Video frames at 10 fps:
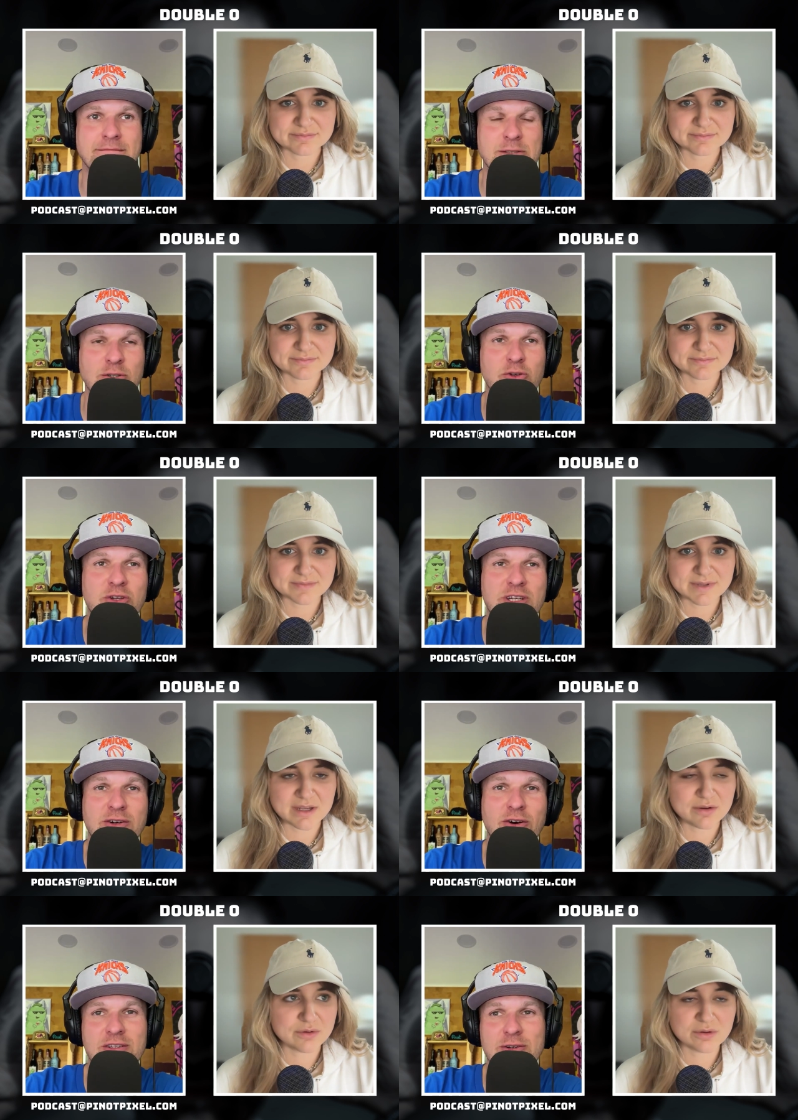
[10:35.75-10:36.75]
Speaker 1: So you can
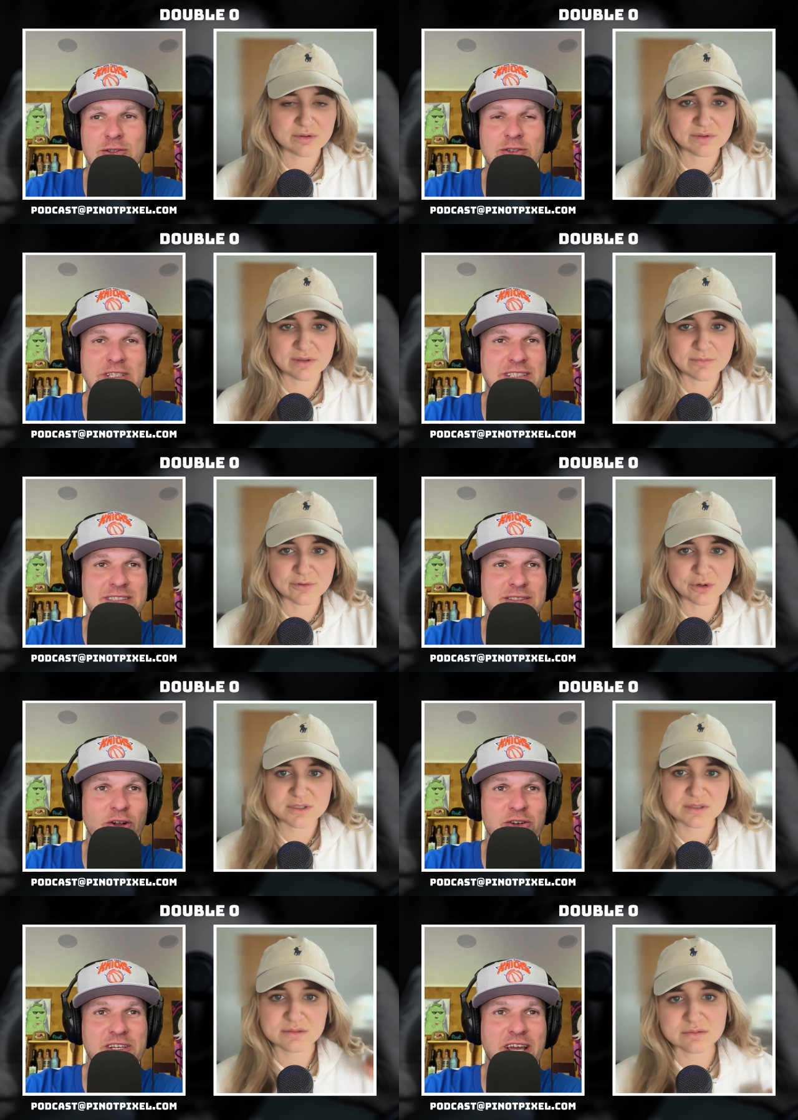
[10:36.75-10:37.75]
also eat
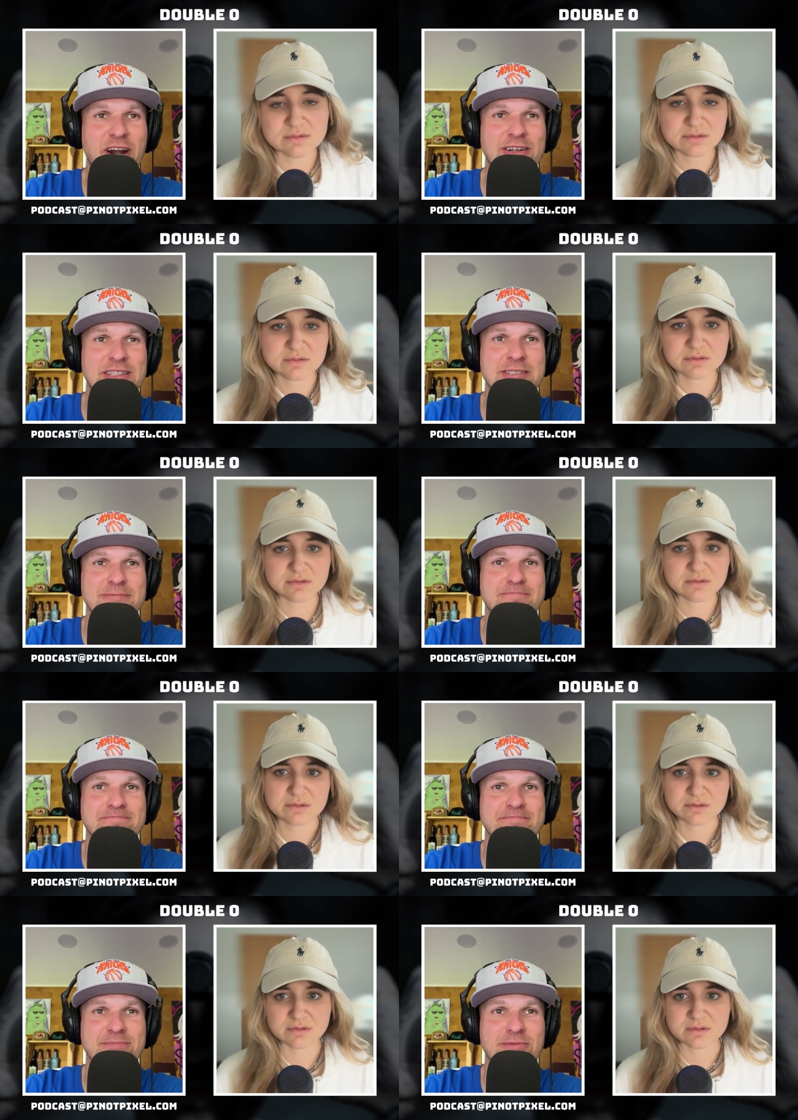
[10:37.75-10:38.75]
salty carrots
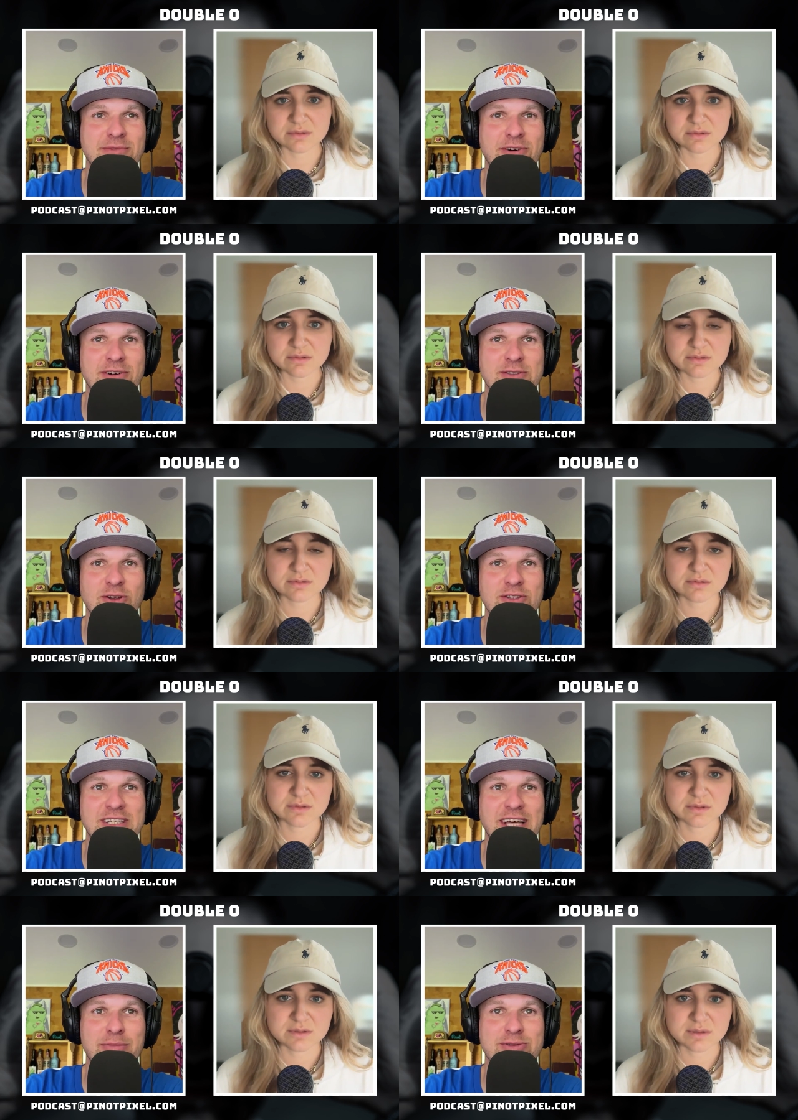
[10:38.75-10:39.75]
or
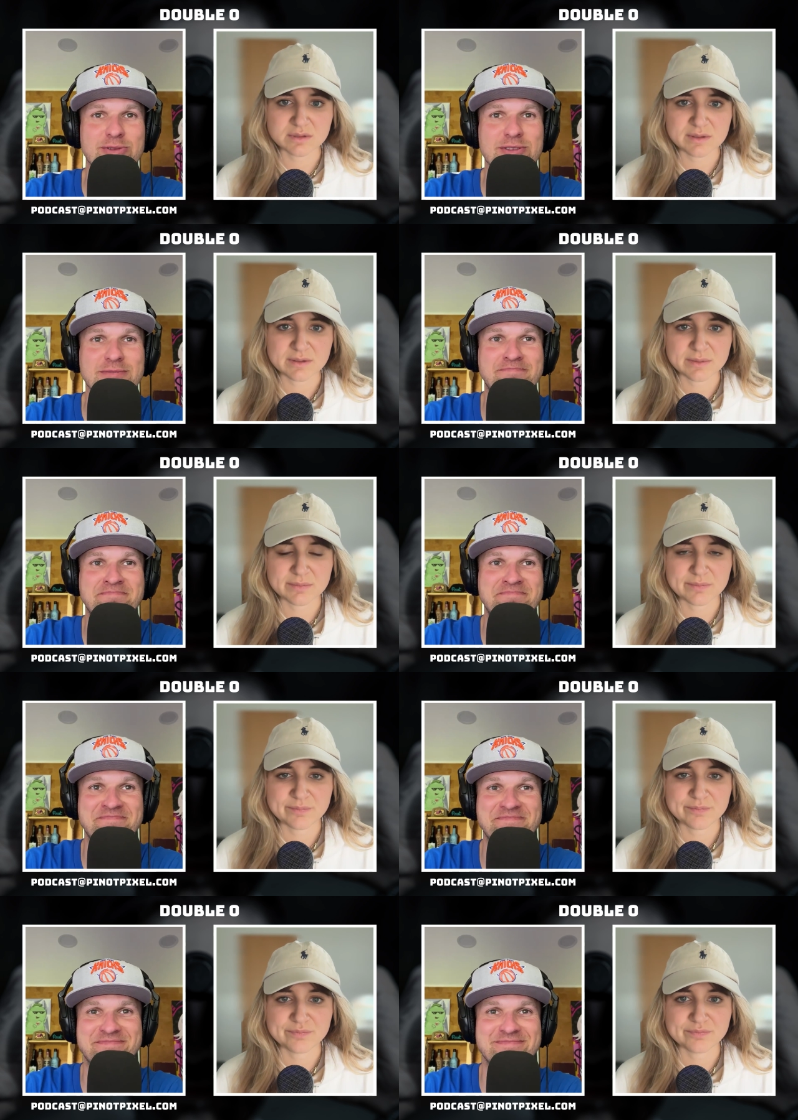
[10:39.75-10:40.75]
salty apples.
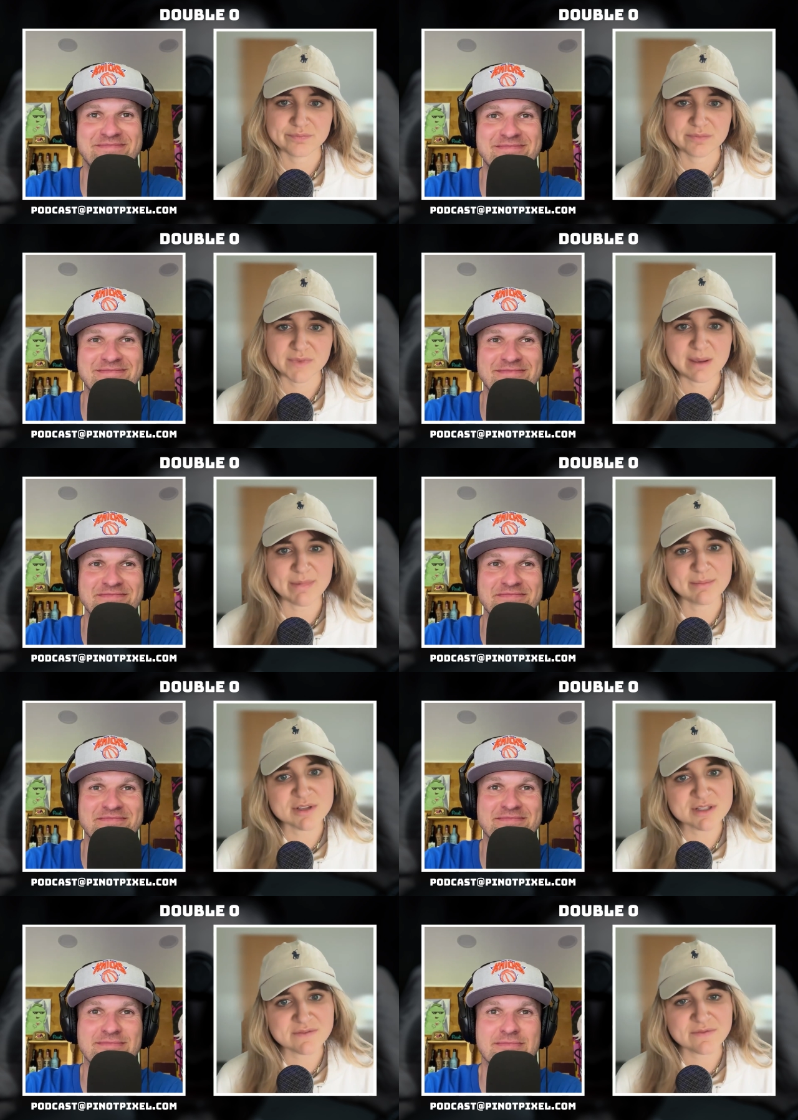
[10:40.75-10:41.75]
Speaker 2: Yeah, but
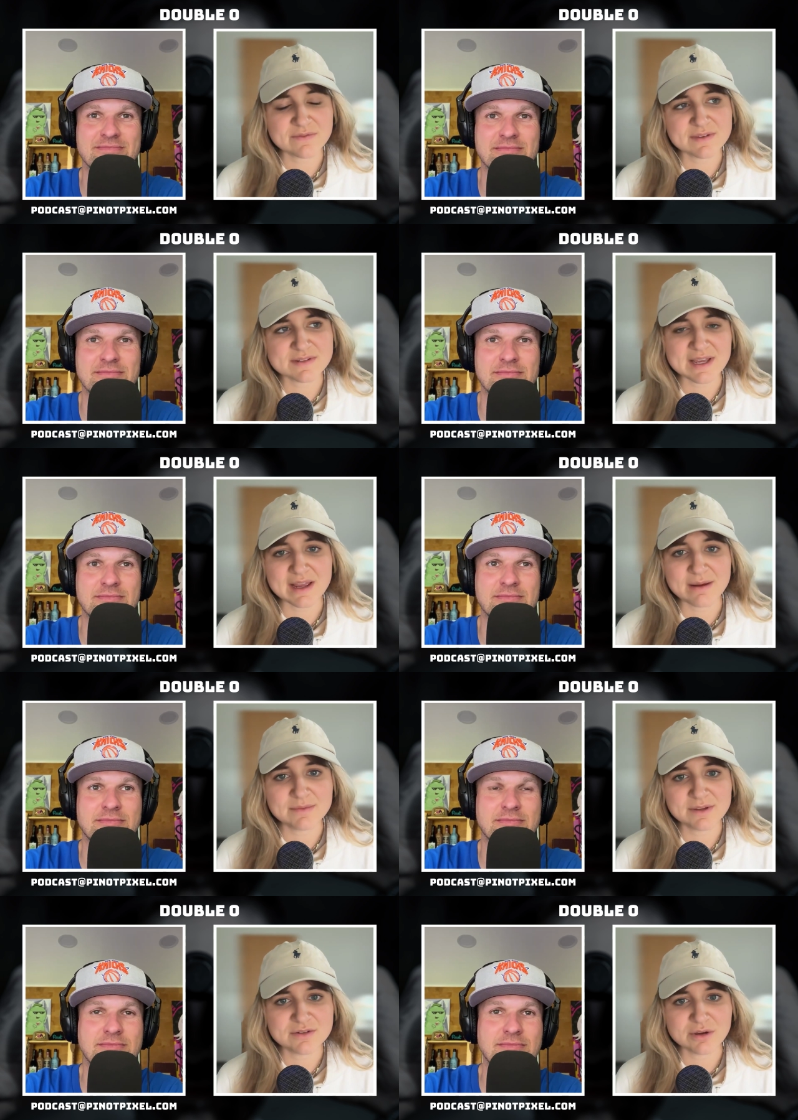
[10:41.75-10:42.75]
most of the time
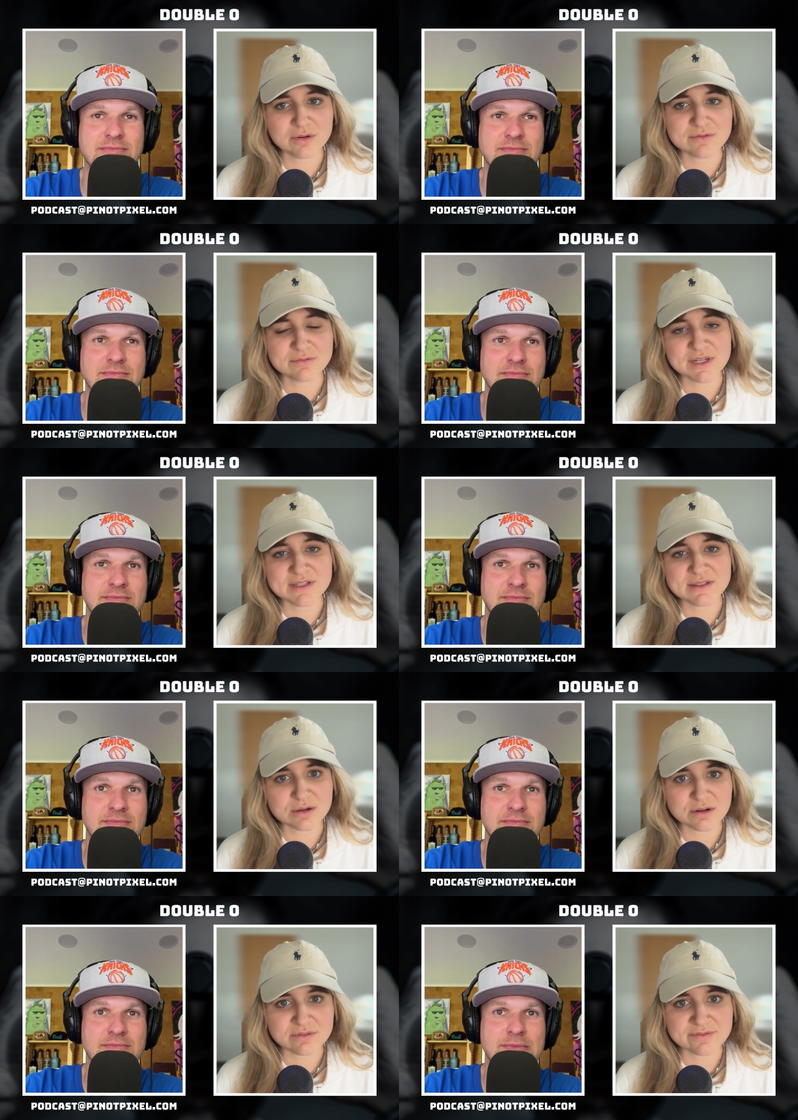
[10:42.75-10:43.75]
you don't really
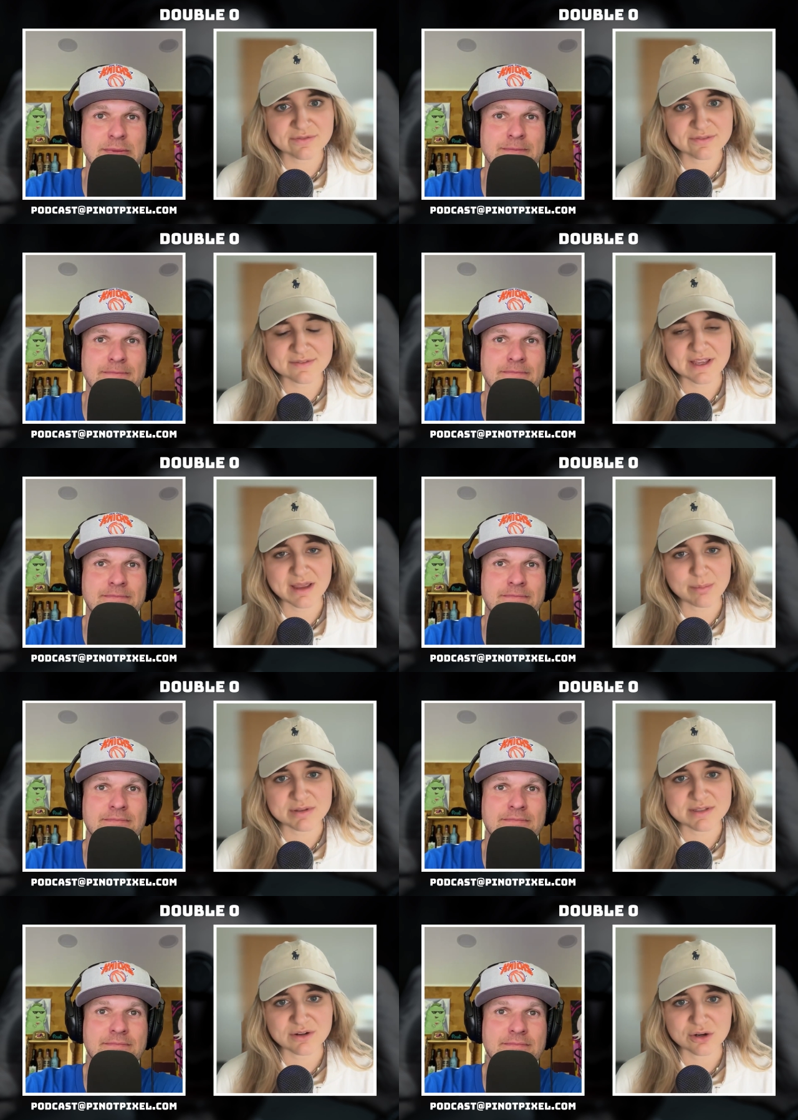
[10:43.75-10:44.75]
serve
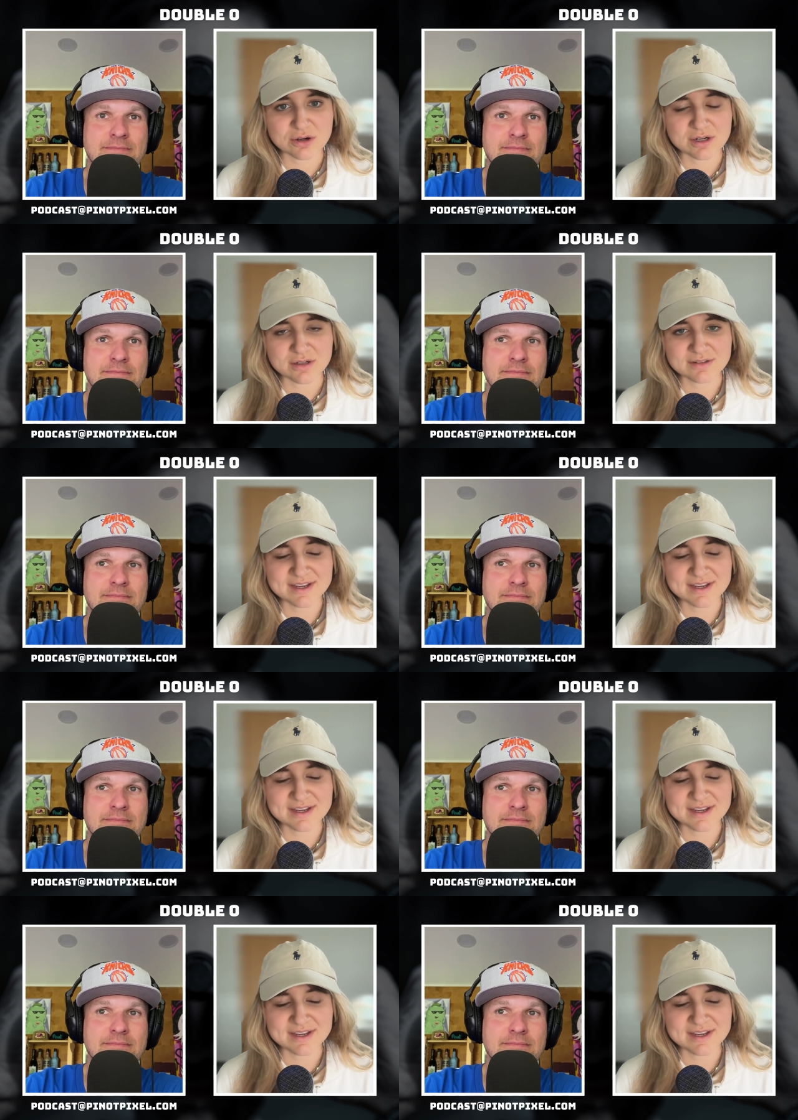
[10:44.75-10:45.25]
apples or